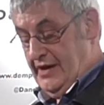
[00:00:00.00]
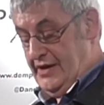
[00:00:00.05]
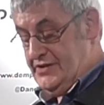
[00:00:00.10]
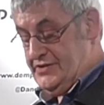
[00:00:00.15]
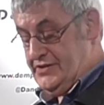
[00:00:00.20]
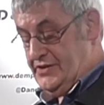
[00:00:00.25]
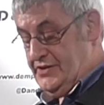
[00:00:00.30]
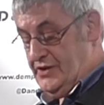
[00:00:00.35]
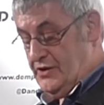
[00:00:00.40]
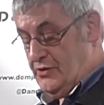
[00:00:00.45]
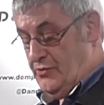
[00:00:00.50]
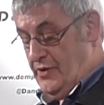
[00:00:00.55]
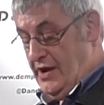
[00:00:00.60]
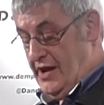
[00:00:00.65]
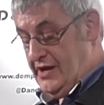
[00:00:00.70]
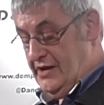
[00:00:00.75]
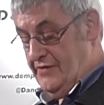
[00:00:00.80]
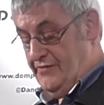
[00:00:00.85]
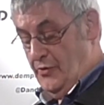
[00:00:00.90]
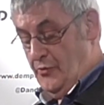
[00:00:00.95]
And is it the
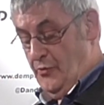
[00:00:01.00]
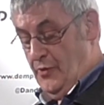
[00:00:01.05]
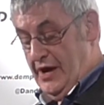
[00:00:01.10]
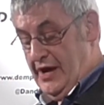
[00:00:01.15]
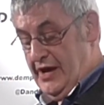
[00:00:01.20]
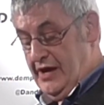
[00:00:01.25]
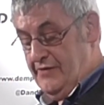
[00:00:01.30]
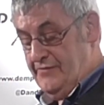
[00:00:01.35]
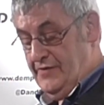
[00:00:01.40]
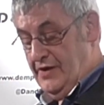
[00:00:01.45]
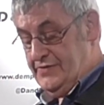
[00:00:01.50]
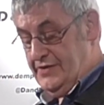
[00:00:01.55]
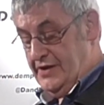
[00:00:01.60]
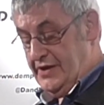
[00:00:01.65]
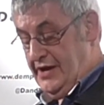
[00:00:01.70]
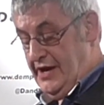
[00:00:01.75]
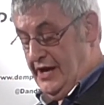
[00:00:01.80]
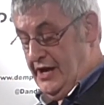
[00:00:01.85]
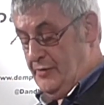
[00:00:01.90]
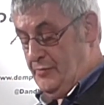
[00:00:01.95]
crack of a wave on
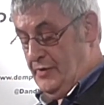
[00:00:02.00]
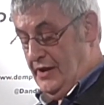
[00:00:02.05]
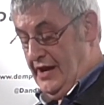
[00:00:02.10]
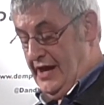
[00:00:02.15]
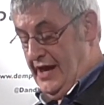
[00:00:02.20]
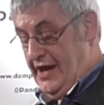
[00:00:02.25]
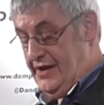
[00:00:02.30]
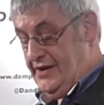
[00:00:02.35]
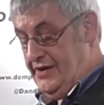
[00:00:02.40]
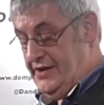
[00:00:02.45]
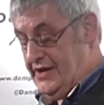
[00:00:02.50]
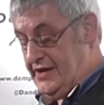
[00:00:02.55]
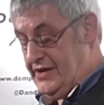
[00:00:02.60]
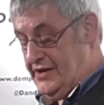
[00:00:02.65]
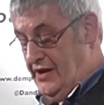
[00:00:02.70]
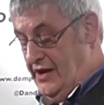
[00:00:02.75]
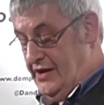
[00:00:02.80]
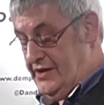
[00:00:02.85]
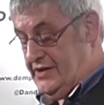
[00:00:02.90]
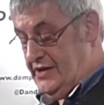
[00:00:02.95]
the gable end,
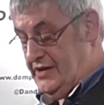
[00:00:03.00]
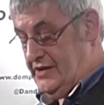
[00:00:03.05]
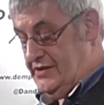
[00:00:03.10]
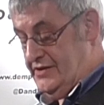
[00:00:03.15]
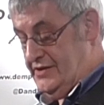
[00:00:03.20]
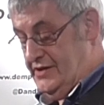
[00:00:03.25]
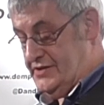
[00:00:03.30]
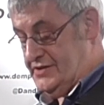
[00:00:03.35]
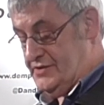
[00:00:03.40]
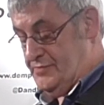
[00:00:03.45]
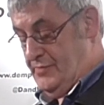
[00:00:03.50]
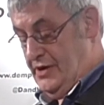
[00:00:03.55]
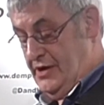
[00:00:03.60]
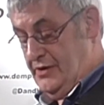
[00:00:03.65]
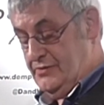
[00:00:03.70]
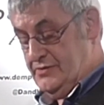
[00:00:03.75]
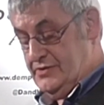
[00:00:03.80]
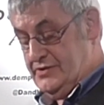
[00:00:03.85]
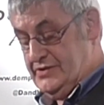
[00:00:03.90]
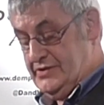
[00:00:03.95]
igniting dust
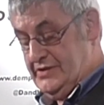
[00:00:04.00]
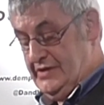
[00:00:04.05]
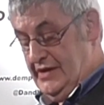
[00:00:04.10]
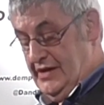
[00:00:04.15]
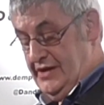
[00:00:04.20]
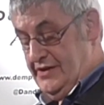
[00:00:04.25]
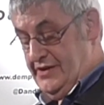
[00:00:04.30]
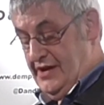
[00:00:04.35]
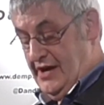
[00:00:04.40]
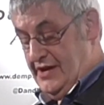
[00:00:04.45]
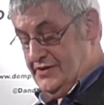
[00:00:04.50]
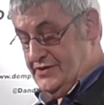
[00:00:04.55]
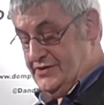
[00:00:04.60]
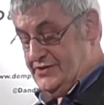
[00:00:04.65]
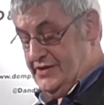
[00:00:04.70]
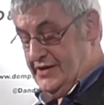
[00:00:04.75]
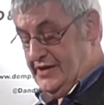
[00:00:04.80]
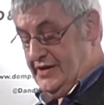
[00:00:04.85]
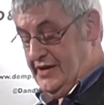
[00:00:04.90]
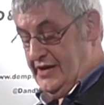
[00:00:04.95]
motes,
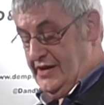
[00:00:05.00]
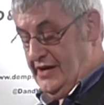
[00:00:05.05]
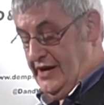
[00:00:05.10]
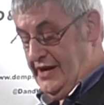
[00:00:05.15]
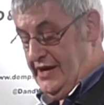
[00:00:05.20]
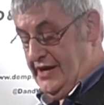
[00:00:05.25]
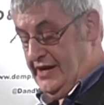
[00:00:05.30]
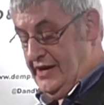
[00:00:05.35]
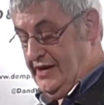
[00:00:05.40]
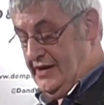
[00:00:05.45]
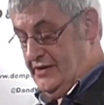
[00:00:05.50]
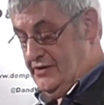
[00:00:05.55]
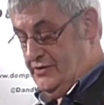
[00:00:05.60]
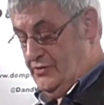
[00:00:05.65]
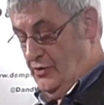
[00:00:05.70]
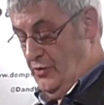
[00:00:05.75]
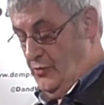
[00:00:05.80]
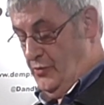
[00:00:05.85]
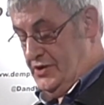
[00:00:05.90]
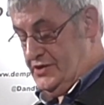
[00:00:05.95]
dancing, clinging
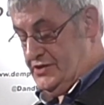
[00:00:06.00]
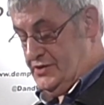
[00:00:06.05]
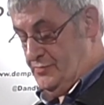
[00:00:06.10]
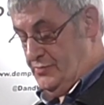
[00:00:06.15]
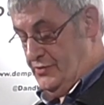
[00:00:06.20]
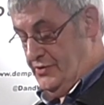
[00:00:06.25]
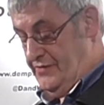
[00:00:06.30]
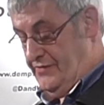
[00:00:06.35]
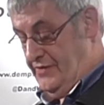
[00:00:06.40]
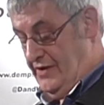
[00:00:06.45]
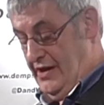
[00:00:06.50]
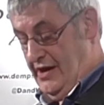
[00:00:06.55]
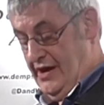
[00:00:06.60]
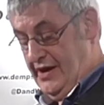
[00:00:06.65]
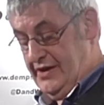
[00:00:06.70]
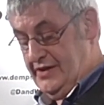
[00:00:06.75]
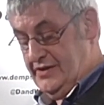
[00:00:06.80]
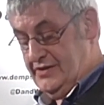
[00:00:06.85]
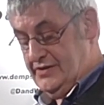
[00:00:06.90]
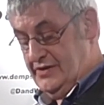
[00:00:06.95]
to a whisper of
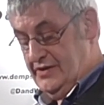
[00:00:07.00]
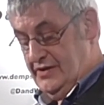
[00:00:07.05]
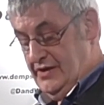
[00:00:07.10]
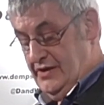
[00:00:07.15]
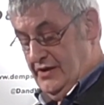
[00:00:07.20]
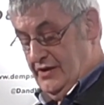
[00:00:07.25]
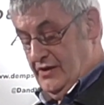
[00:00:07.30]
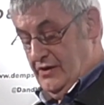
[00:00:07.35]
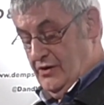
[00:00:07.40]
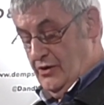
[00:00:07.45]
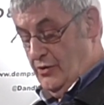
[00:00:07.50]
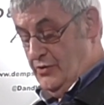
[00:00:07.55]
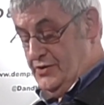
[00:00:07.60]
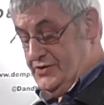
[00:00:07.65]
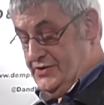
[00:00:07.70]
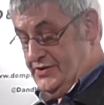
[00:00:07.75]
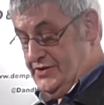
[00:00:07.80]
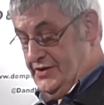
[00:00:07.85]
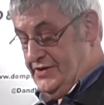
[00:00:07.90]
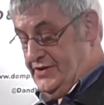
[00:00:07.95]
light? Or
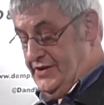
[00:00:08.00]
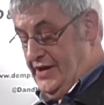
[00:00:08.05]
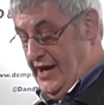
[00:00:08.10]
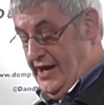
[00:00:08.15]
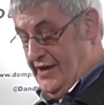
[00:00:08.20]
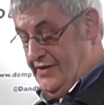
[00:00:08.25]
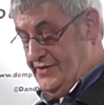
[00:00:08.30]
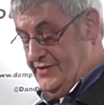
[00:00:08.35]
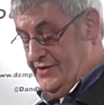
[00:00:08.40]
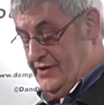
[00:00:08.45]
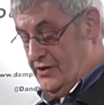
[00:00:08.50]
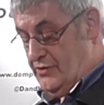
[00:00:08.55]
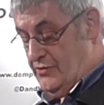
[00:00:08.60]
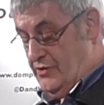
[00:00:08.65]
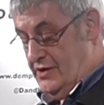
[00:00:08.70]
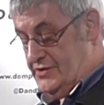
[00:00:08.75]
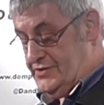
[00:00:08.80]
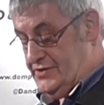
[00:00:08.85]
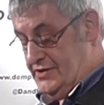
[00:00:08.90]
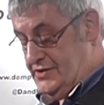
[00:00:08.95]
is it a death
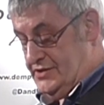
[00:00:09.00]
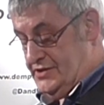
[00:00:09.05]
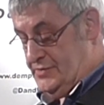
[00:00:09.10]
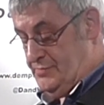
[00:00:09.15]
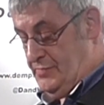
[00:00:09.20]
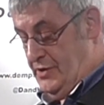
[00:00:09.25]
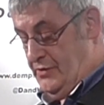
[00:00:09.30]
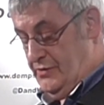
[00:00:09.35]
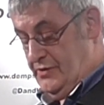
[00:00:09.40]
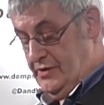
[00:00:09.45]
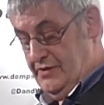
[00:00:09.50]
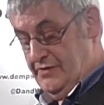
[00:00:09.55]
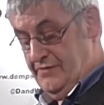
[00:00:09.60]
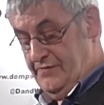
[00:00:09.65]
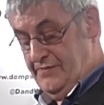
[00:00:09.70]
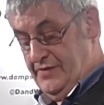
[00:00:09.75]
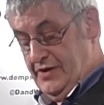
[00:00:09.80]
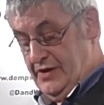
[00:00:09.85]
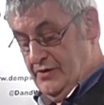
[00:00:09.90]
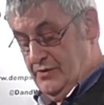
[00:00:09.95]
across unspoken
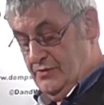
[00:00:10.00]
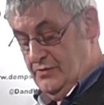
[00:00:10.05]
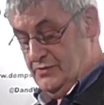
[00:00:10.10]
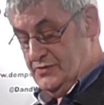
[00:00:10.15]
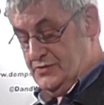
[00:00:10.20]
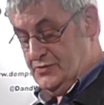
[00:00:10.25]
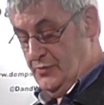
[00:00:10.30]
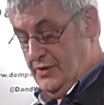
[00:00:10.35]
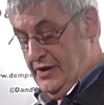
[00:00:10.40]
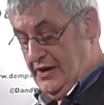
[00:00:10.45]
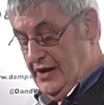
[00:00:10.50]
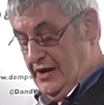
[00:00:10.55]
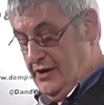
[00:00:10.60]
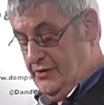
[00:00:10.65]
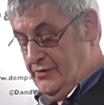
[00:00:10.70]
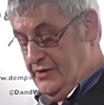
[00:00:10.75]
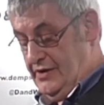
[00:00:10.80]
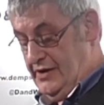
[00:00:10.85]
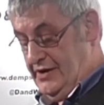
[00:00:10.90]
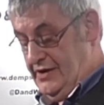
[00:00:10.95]
fields where
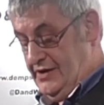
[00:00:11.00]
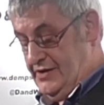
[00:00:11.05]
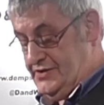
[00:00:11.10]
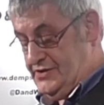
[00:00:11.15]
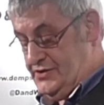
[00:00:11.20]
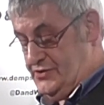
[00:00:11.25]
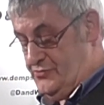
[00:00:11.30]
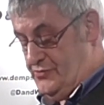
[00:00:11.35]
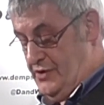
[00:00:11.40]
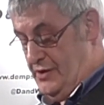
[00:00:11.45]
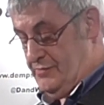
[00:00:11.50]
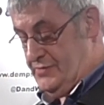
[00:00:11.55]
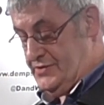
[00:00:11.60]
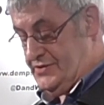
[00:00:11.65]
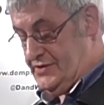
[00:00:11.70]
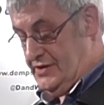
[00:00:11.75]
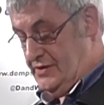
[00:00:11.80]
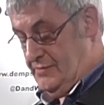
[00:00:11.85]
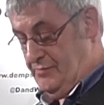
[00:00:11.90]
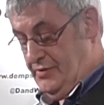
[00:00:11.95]
loneliness
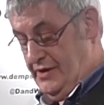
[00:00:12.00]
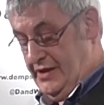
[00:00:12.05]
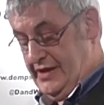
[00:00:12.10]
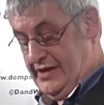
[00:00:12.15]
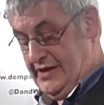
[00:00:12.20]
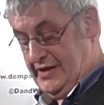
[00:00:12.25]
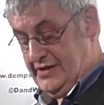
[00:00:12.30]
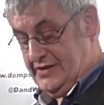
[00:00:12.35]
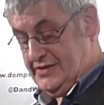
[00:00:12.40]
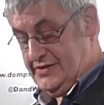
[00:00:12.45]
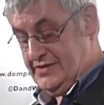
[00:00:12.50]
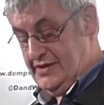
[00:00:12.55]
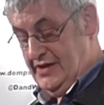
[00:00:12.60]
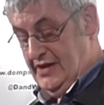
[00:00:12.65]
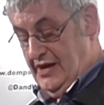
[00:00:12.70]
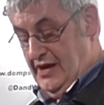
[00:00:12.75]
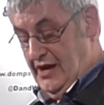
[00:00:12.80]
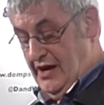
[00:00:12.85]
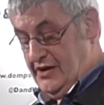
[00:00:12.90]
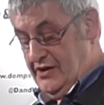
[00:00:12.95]
drips and blinks,
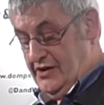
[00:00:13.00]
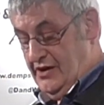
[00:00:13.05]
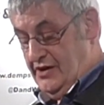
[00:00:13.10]
a